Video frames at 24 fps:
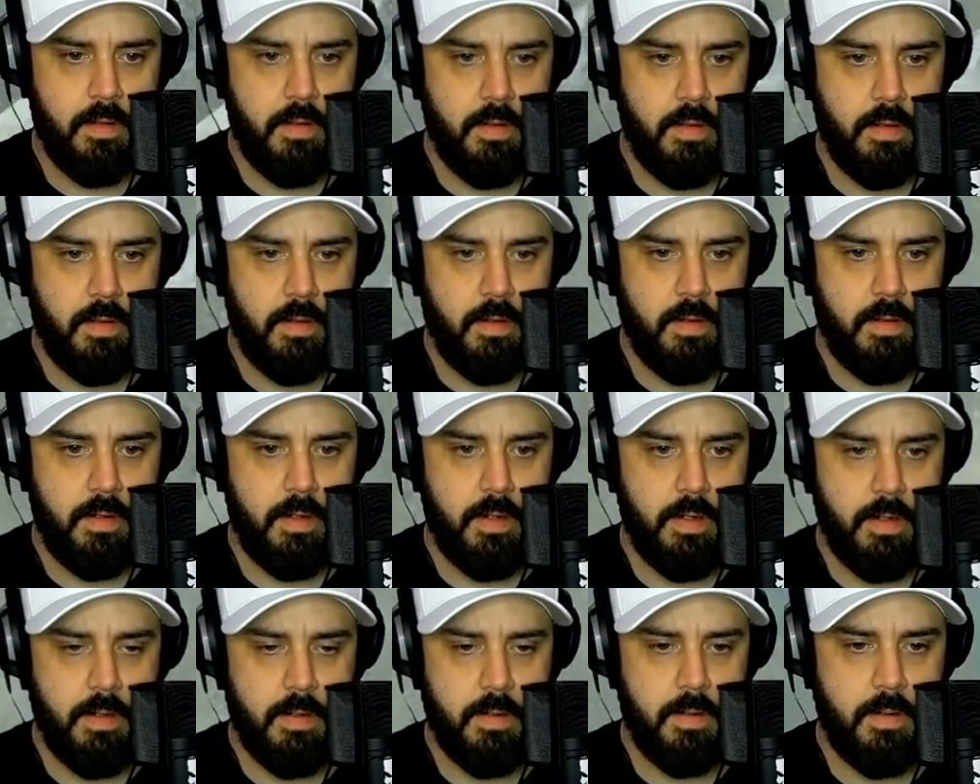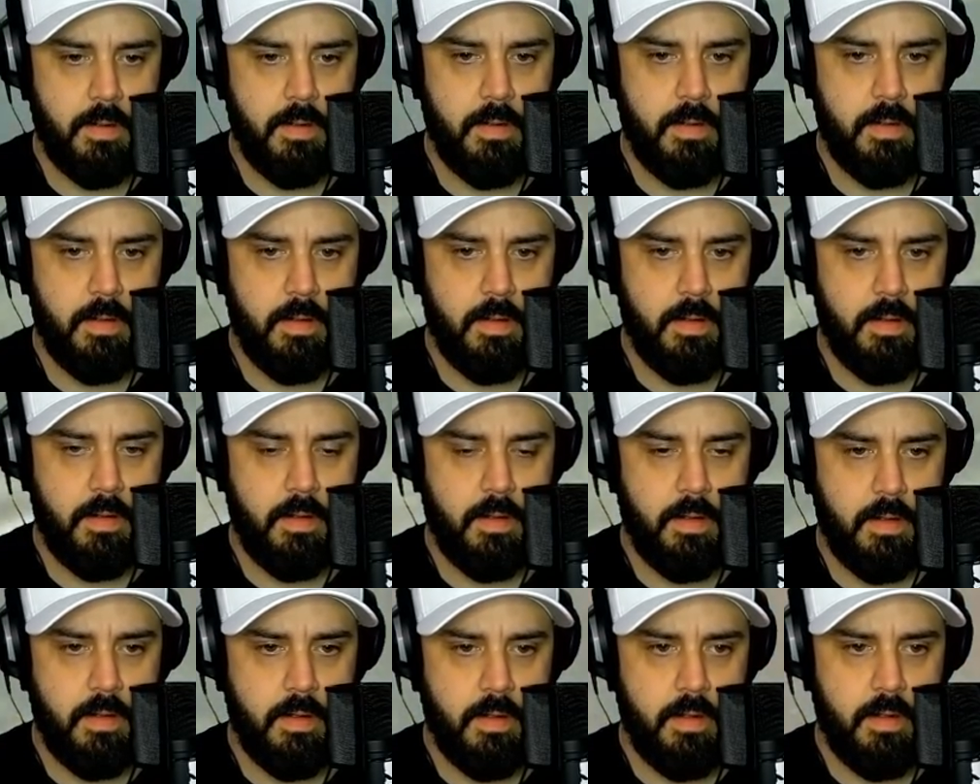There's all another right. one out there.
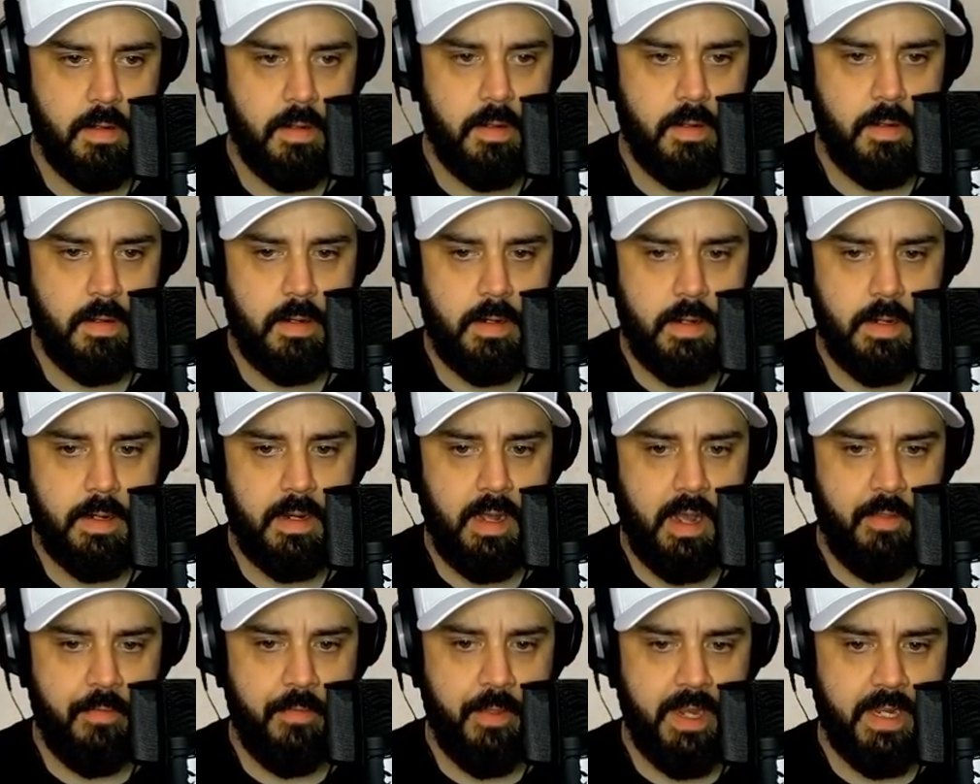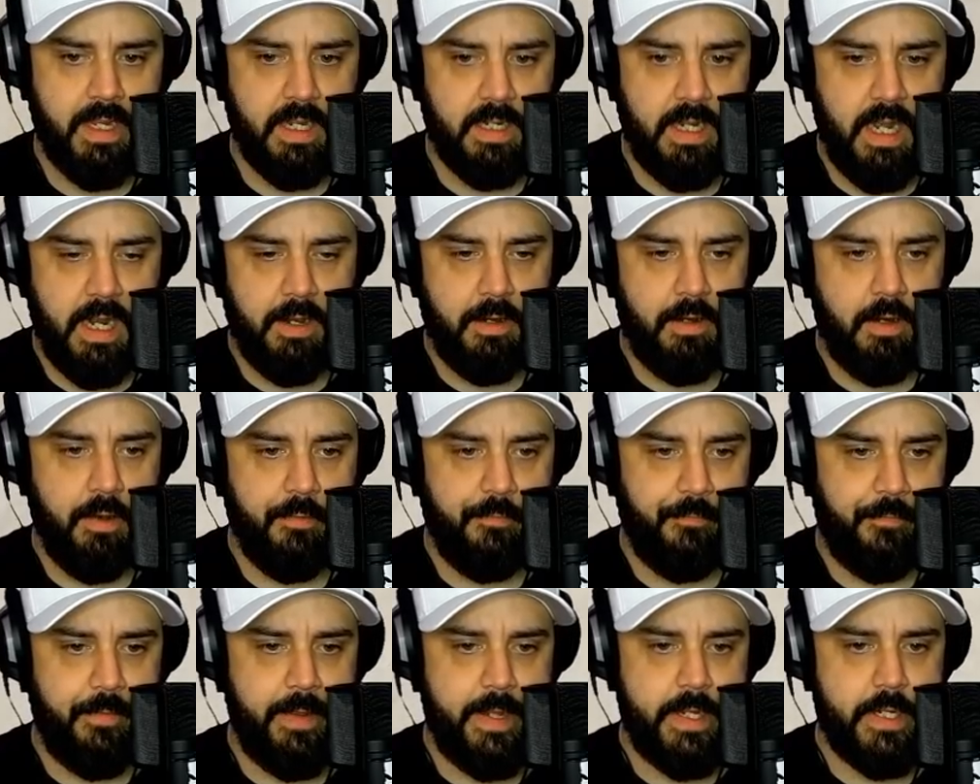All right, I think I got enough
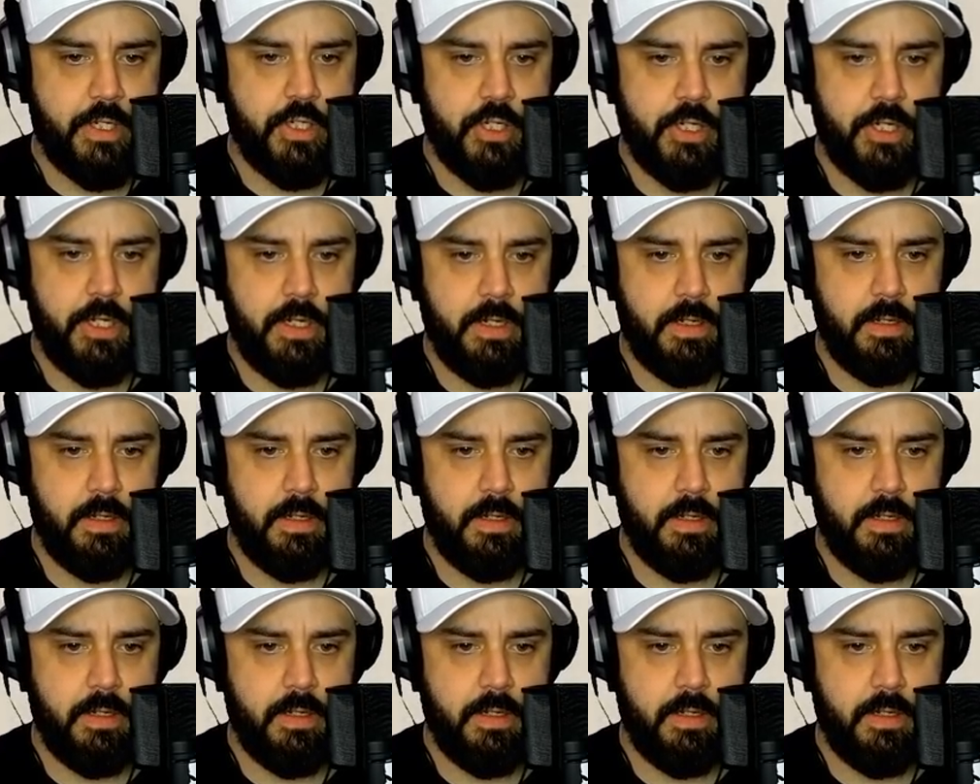fish.